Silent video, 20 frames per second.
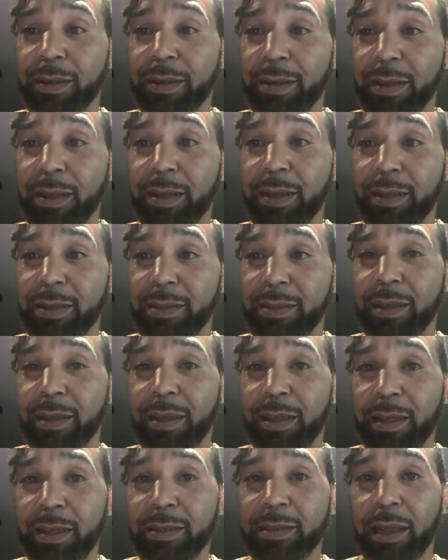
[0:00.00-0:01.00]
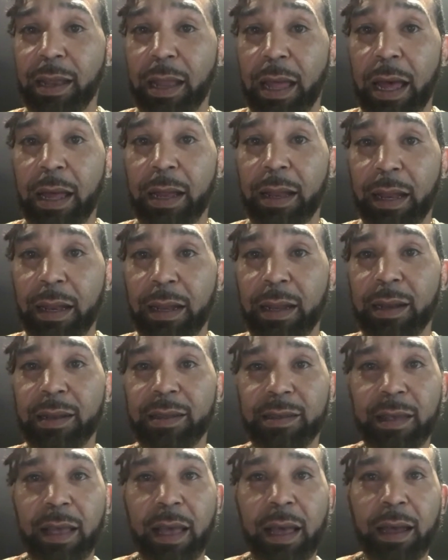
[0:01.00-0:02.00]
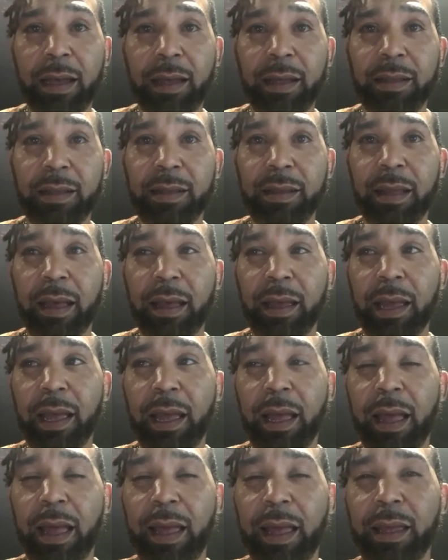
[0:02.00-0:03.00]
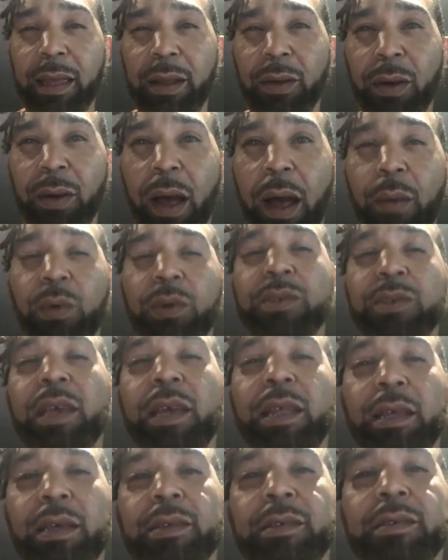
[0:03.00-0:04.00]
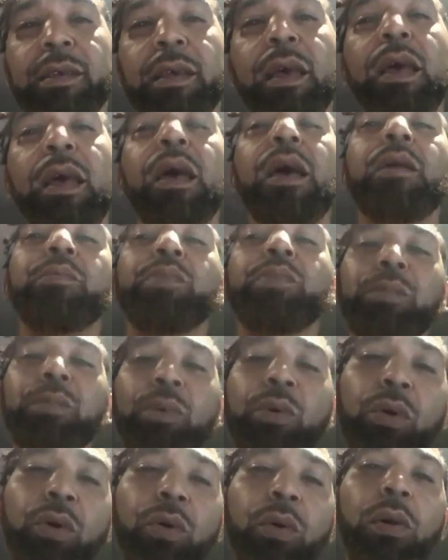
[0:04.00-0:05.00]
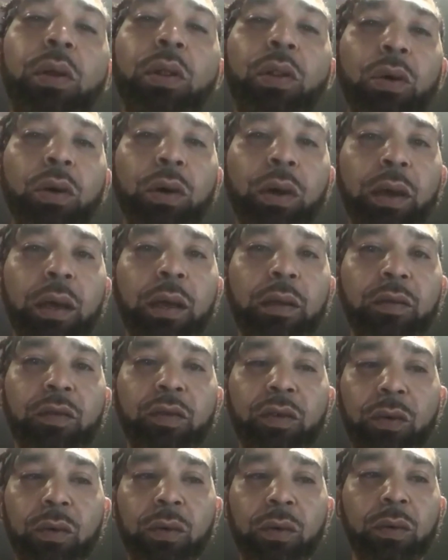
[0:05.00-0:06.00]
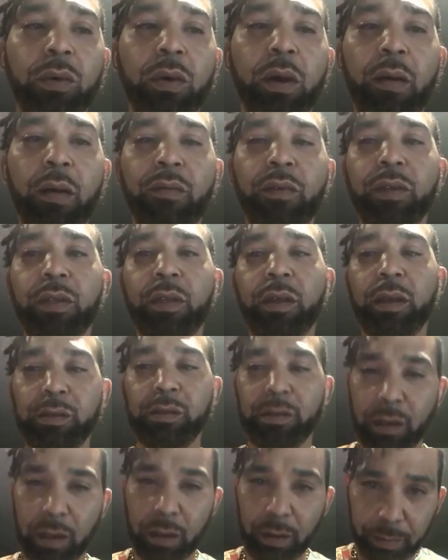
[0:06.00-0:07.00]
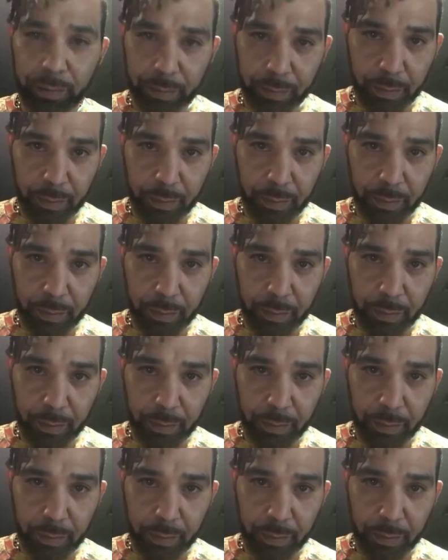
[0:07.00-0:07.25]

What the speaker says: It is a lot. And the design, I will say this: people who are looking to cover things up,